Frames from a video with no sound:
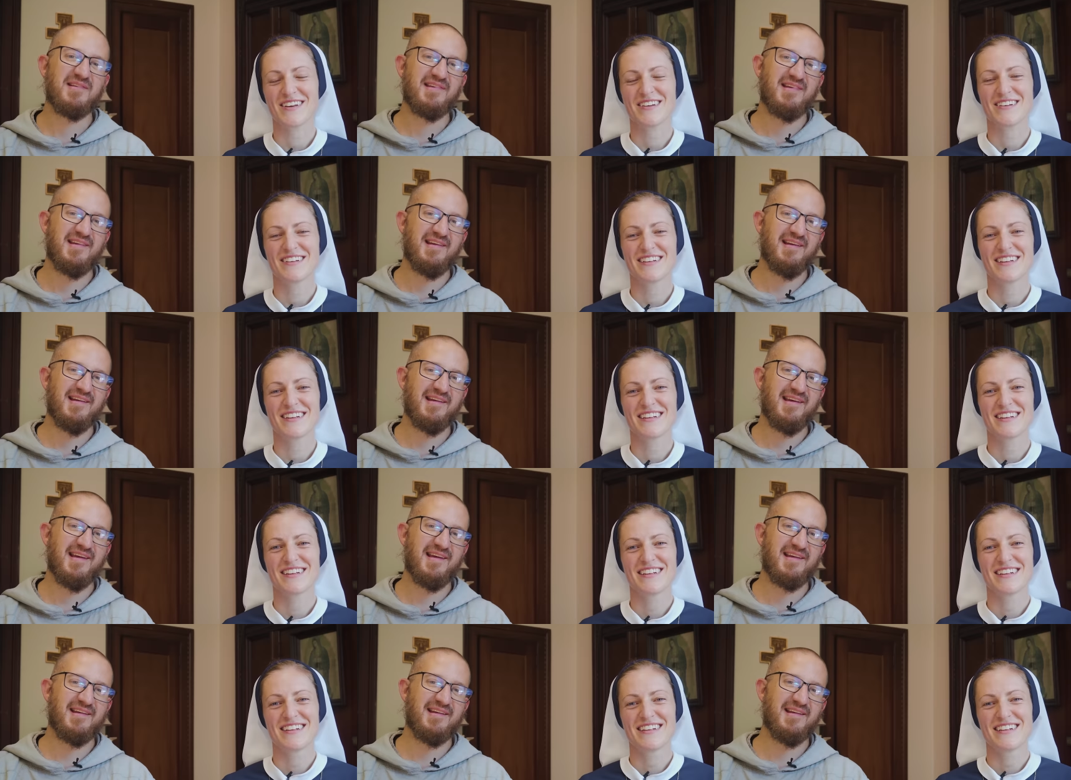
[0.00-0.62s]
Speaker 1: see you
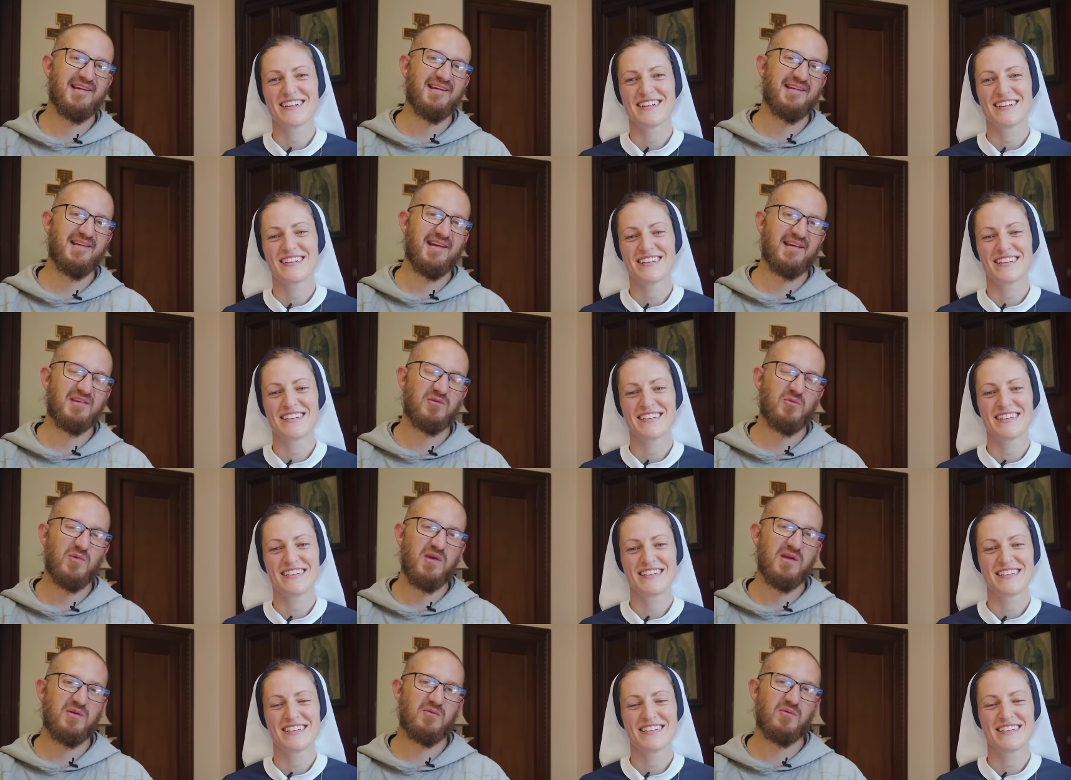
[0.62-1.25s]
again
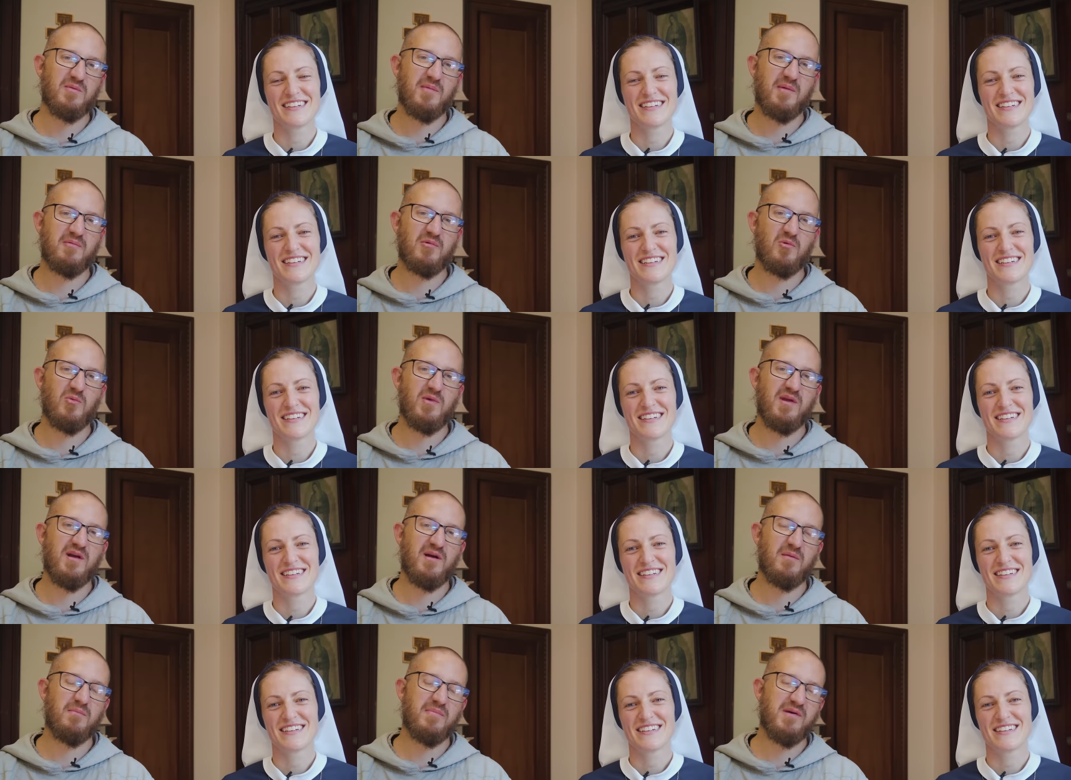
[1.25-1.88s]
next week. Remember,
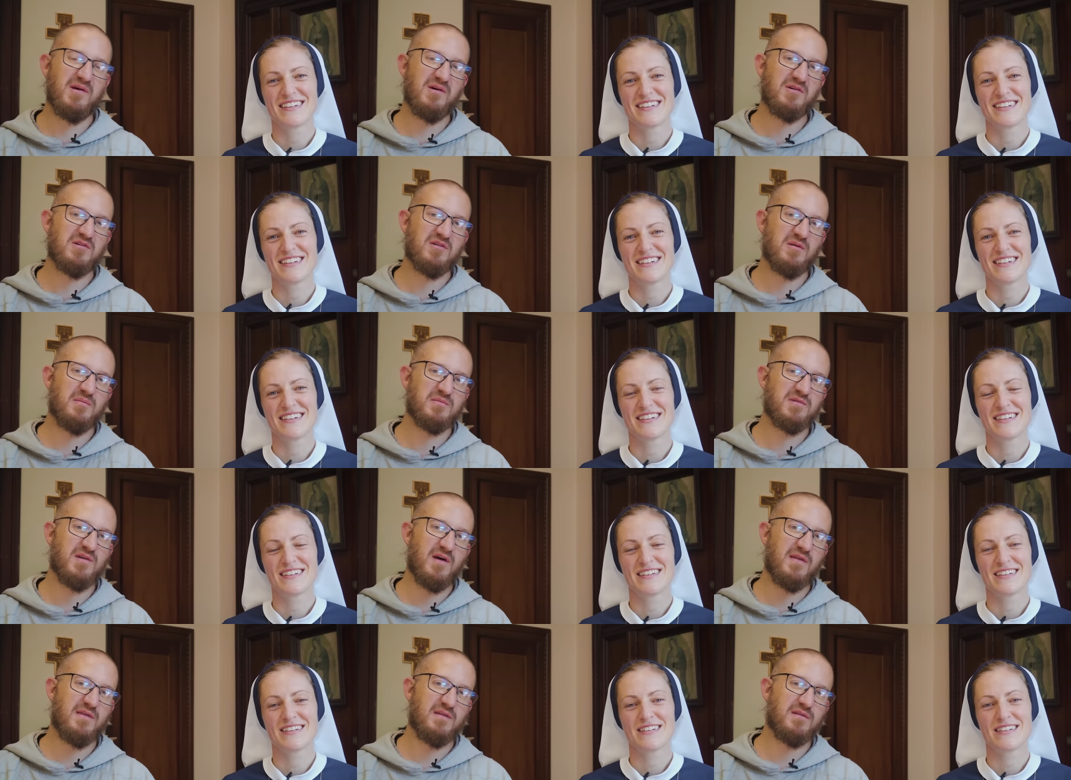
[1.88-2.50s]
we are
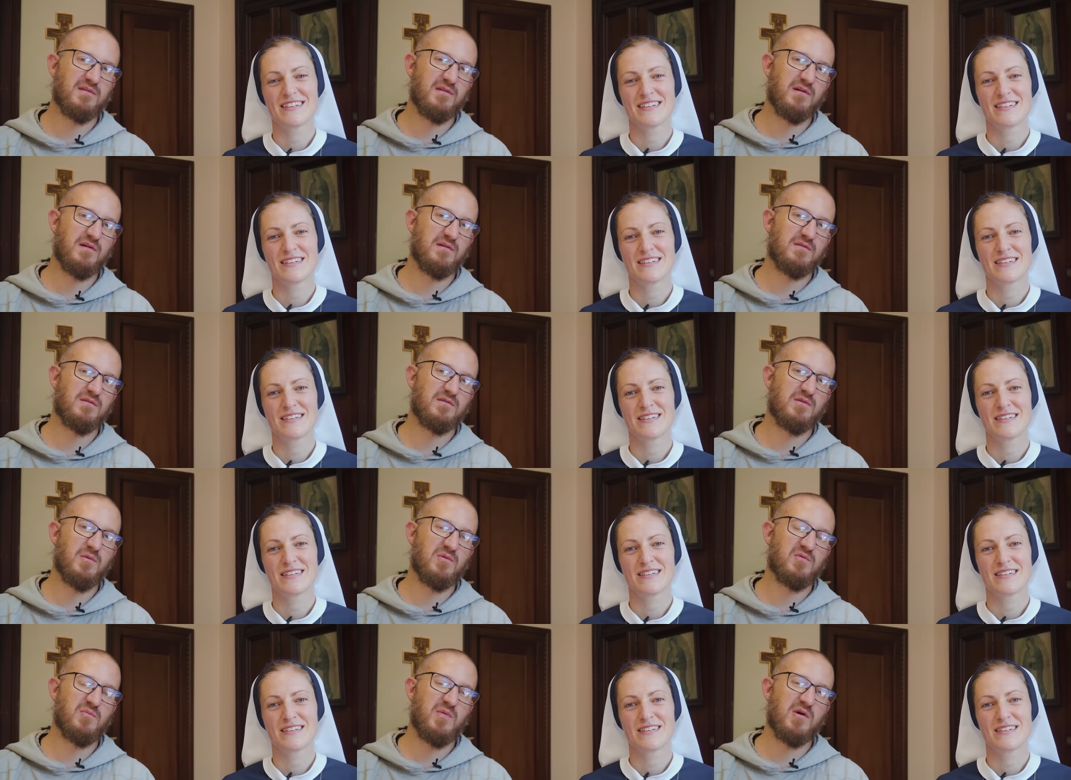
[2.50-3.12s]
pilgrims on this earth.
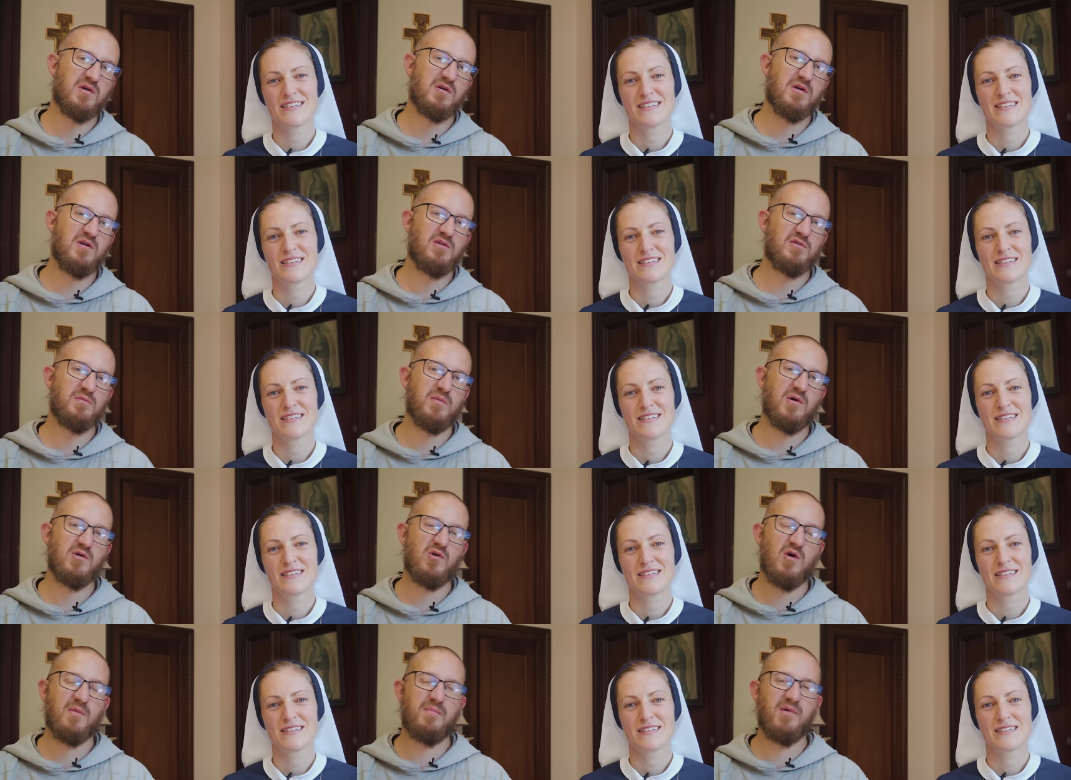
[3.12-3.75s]
Somos
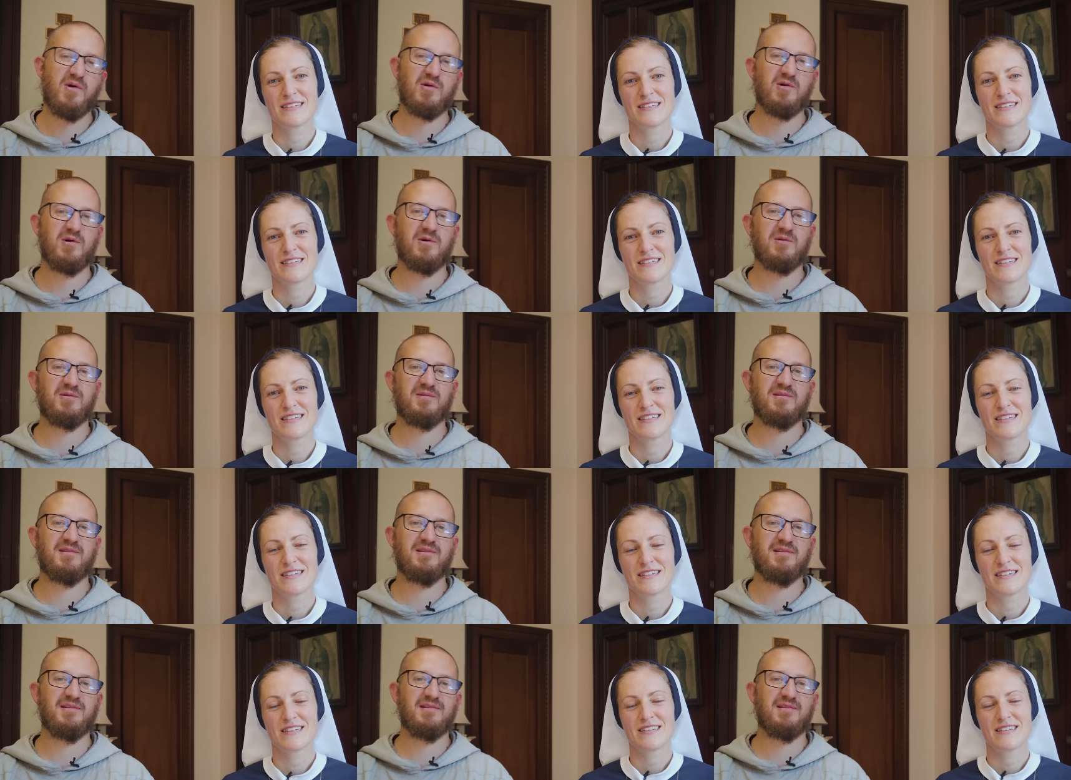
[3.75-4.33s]
peregrinos poco a poco.